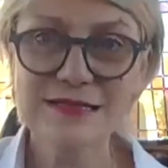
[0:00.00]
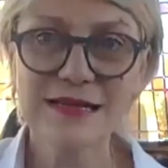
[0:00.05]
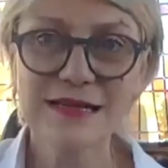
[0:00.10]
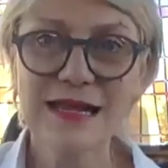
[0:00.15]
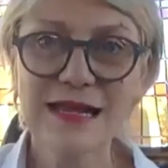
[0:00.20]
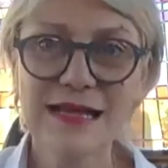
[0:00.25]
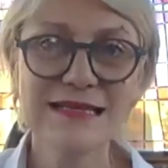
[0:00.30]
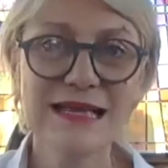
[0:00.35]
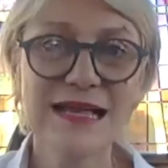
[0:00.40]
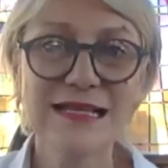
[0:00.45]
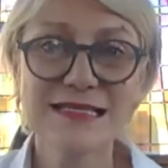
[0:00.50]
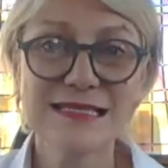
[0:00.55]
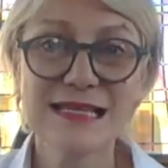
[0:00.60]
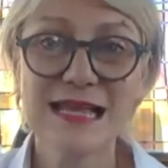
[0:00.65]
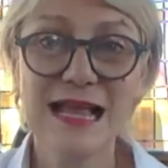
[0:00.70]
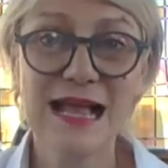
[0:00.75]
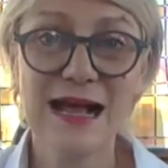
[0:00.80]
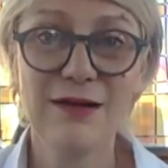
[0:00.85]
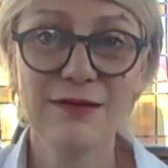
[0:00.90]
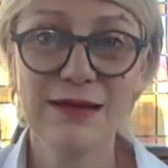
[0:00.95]
and I daren't
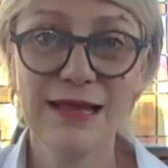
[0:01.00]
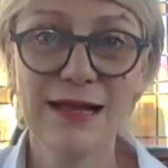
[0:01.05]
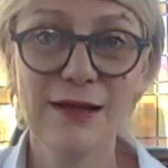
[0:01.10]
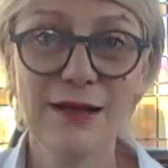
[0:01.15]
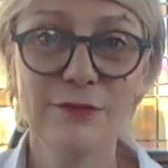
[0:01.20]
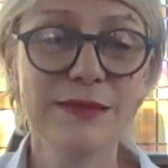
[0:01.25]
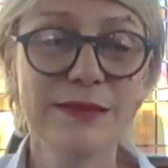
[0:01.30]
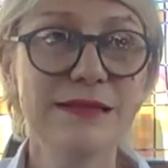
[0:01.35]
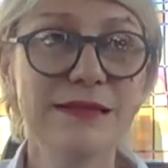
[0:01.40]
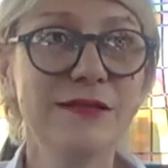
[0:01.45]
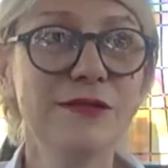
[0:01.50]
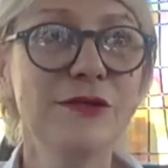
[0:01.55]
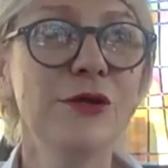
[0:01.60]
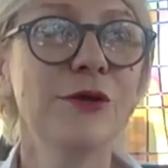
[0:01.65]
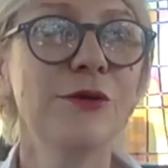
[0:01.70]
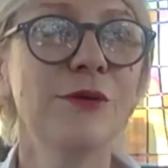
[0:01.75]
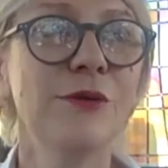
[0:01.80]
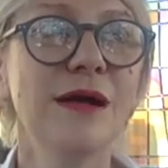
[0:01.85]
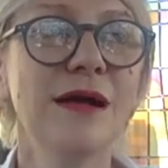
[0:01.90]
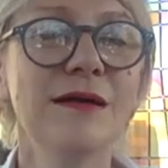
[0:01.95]
say it out loud, but
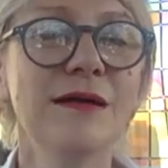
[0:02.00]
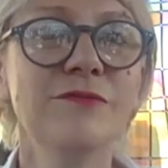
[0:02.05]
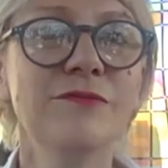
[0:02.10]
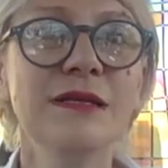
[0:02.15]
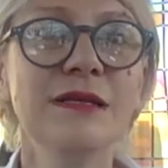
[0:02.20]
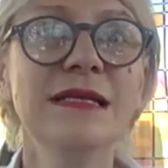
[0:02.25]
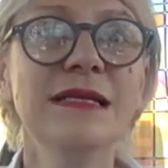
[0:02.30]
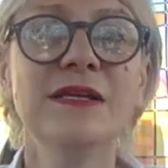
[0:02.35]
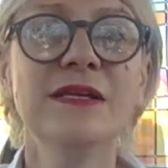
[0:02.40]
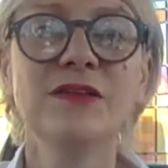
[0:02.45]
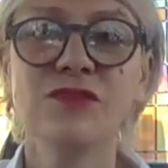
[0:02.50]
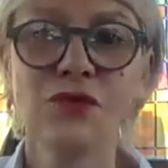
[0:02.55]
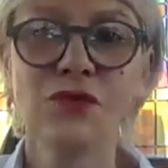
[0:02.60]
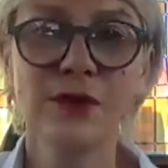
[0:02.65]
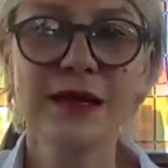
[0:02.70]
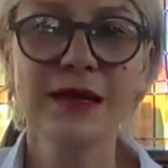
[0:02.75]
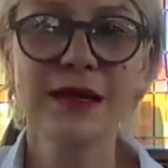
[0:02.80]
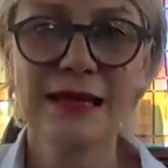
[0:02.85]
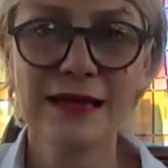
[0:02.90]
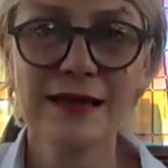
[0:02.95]
I'm really
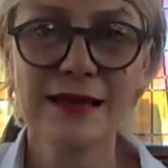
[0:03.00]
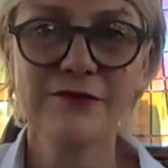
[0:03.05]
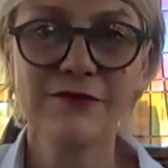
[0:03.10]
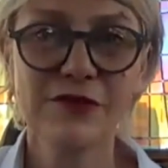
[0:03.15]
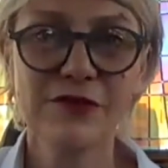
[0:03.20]
enjoying it.